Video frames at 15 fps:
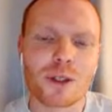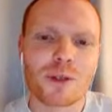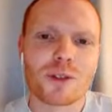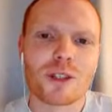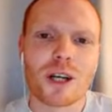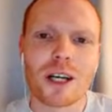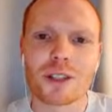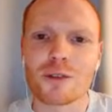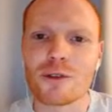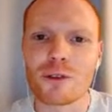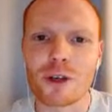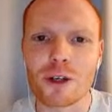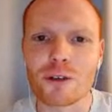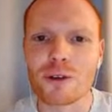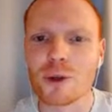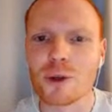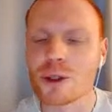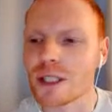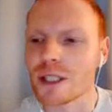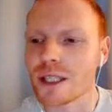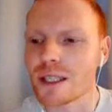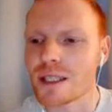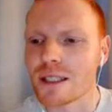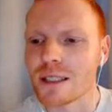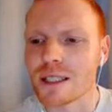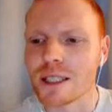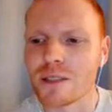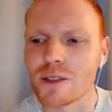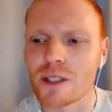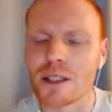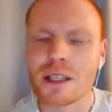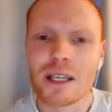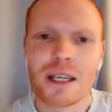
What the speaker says: charge for 3 or 4 days and leaves, and